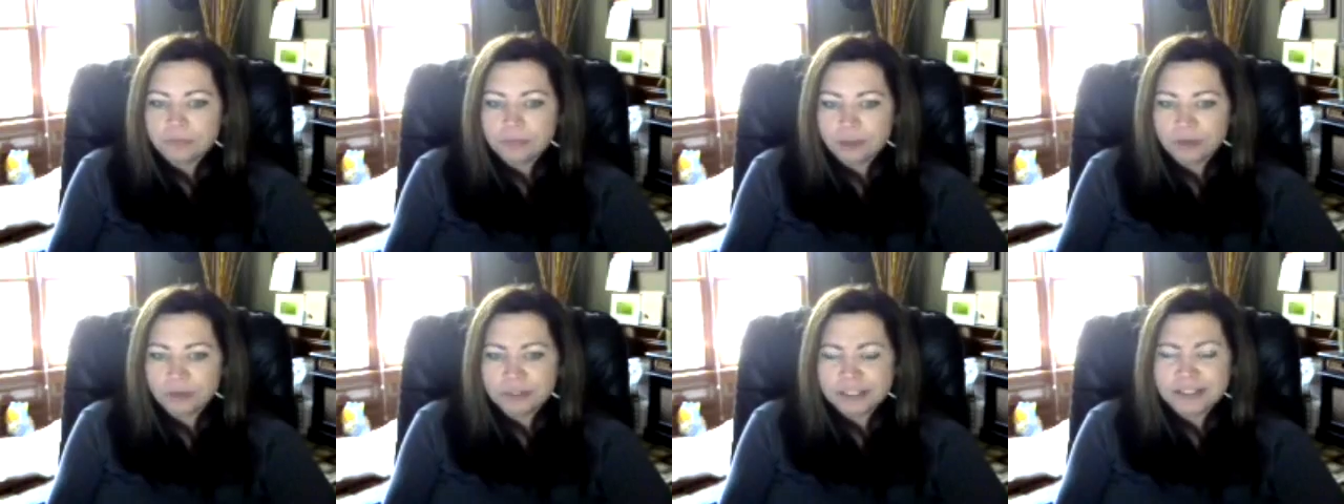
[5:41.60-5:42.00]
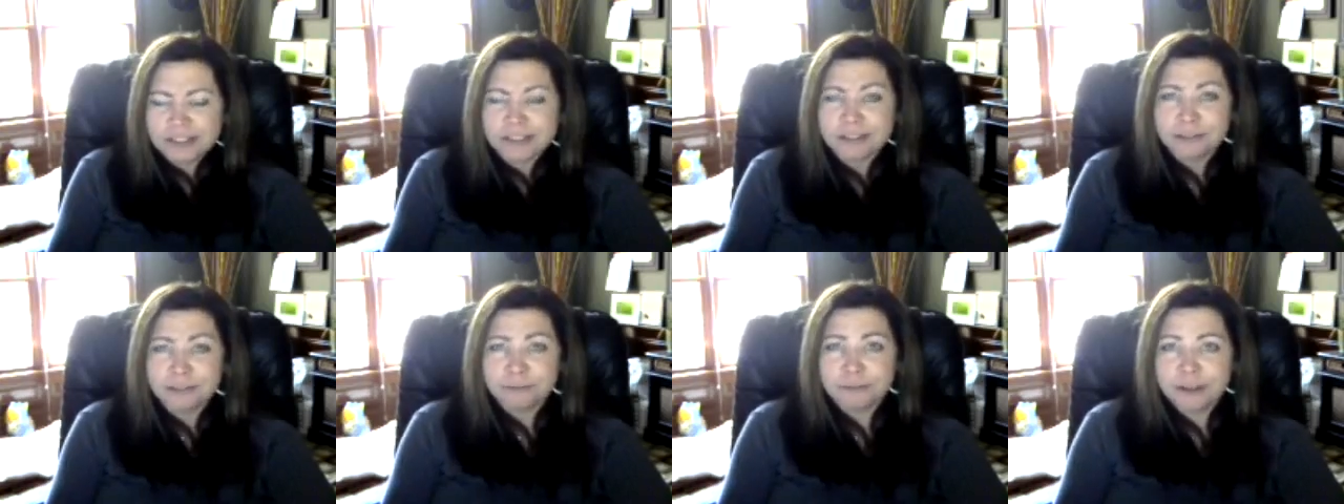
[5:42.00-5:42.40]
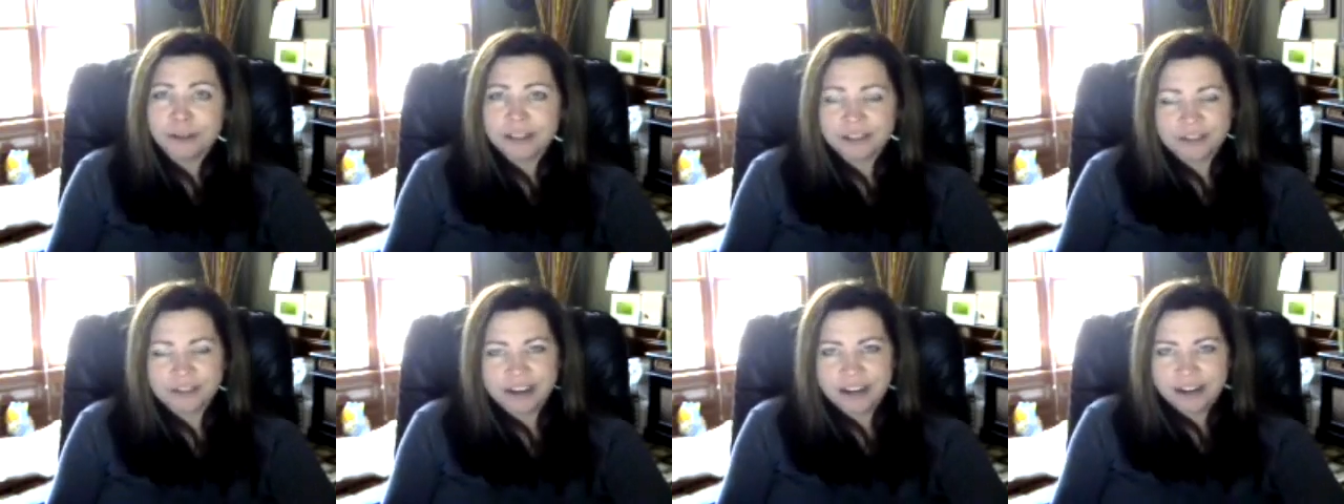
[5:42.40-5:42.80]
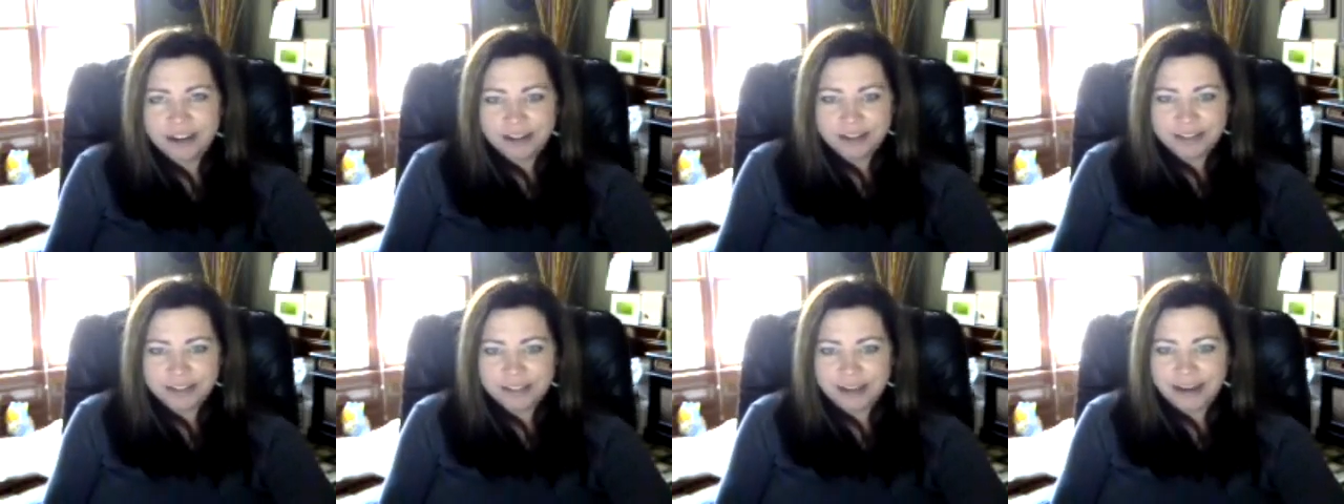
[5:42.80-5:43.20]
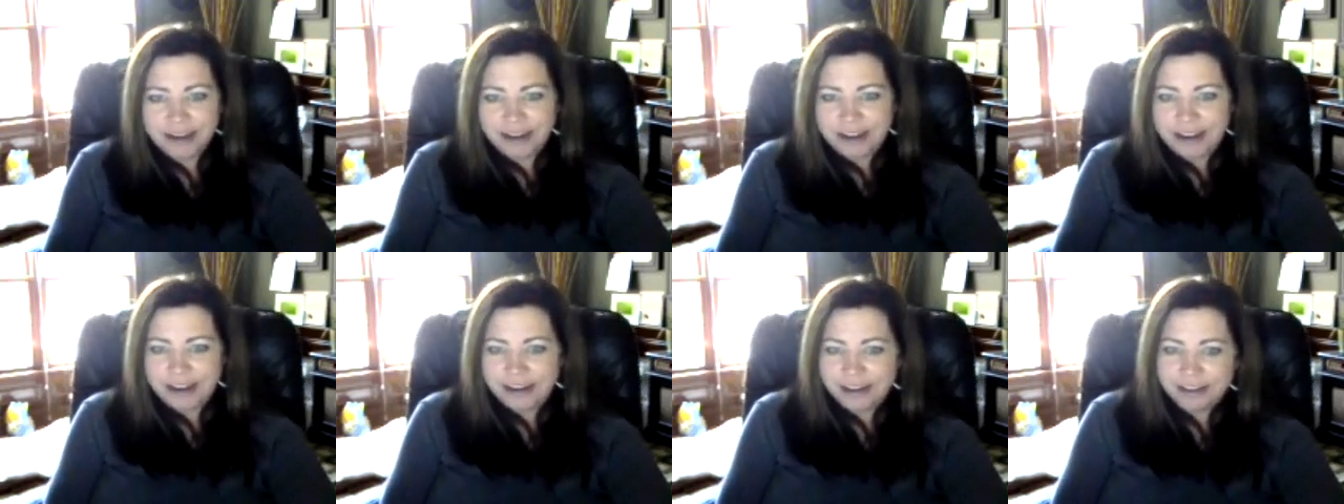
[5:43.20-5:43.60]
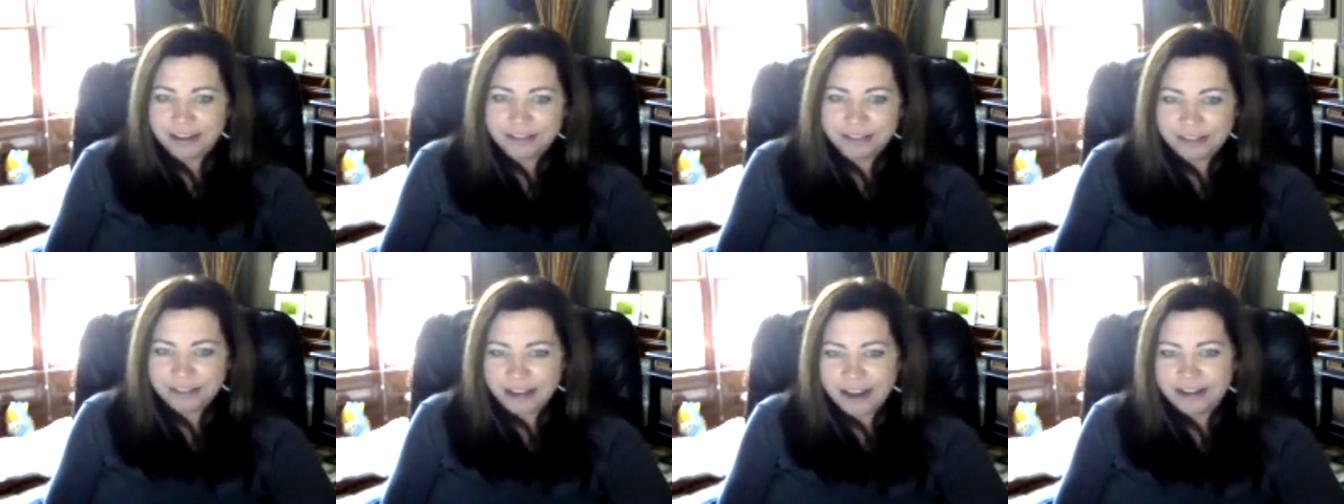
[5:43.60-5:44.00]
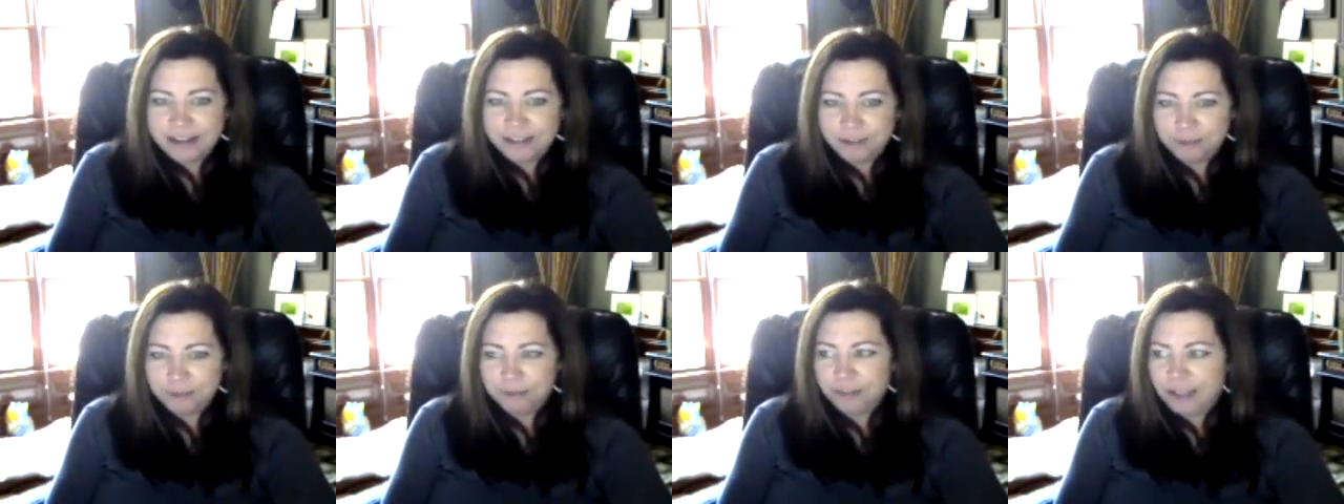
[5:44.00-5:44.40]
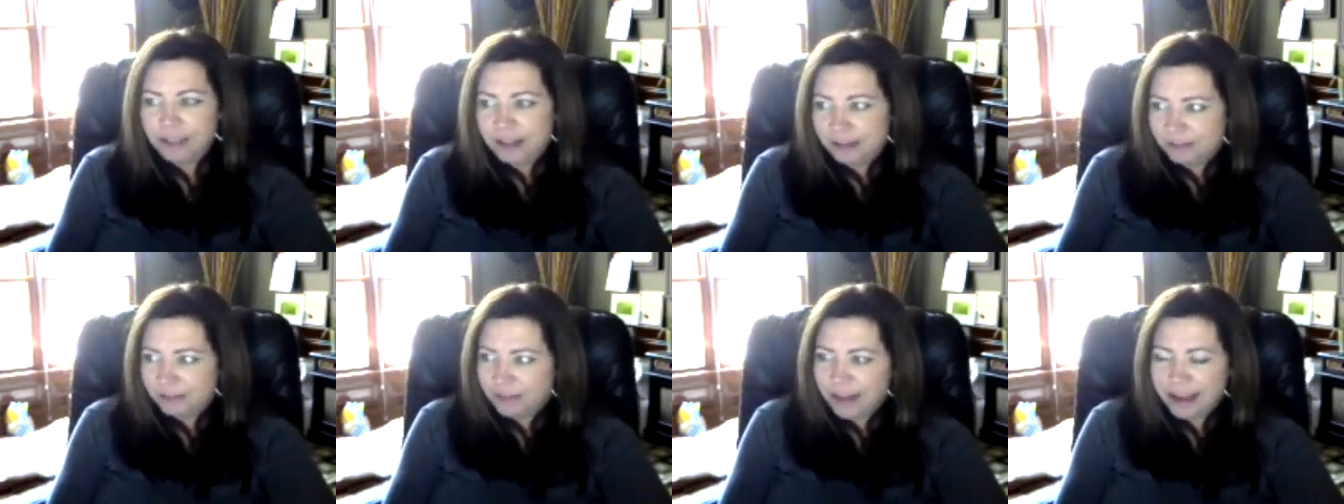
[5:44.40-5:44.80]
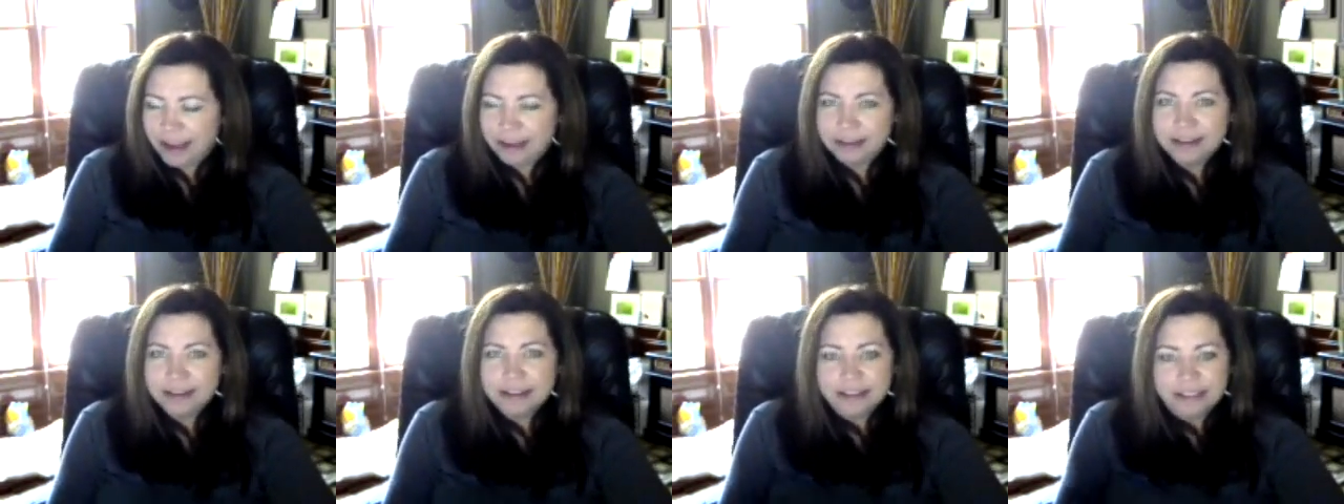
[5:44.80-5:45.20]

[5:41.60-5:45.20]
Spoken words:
which is a little frustrating because I kind of like that